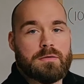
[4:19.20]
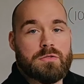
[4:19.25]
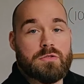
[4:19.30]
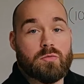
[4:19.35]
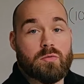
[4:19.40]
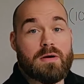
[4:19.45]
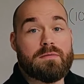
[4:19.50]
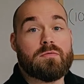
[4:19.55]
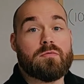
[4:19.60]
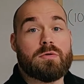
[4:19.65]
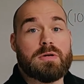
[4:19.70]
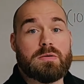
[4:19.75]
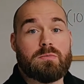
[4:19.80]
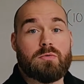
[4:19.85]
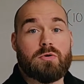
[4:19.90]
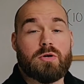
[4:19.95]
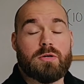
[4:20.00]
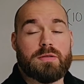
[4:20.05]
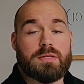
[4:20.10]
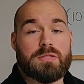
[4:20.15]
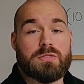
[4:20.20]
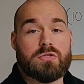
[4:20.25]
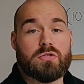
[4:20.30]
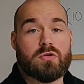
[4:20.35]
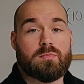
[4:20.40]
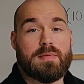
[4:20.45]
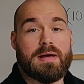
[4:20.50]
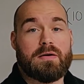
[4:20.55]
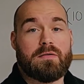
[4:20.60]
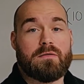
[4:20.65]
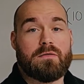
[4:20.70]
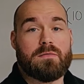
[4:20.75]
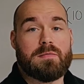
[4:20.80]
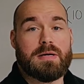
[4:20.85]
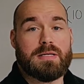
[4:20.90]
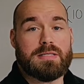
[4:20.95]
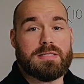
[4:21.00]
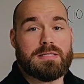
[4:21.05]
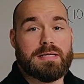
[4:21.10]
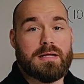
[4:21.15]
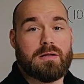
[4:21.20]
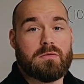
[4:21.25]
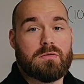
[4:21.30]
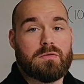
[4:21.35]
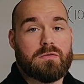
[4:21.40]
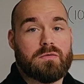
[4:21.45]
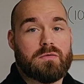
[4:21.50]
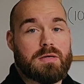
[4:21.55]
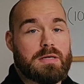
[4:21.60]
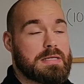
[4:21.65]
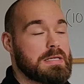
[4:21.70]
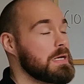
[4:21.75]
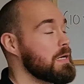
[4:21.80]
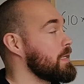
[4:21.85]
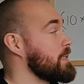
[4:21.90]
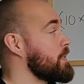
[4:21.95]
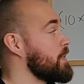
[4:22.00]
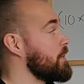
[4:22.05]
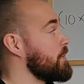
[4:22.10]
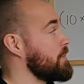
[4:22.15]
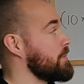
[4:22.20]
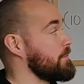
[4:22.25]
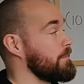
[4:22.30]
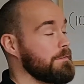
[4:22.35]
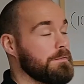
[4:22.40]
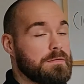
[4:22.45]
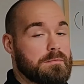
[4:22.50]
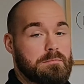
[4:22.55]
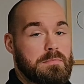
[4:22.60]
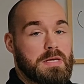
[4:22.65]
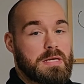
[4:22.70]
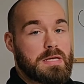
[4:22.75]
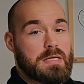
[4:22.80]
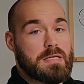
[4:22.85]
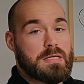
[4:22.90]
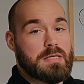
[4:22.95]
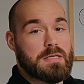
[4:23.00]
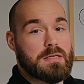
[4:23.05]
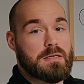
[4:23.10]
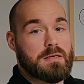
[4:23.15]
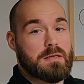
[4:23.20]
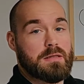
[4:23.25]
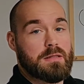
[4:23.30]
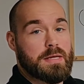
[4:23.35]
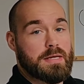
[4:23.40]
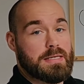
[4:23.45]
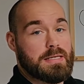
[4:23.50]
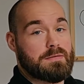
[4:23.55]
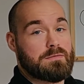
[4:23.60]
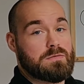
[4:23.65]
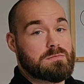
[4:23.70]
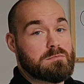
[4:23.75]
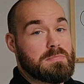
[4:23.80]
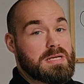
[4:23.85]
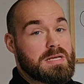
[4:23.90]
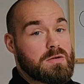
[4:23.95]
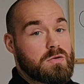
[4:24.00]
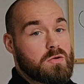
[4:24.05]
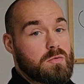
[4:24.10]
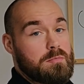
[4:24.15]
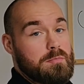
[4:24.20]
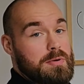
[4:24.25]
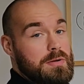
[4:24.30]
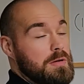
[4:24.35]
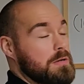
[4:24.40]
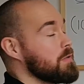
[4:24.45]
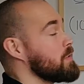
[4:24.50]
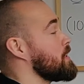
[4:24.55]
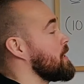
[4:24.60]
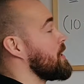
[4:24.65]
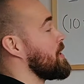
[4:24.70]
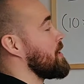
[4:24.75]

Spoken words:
So I've already worked this sum out for myself, and I know that for me, that gives me a number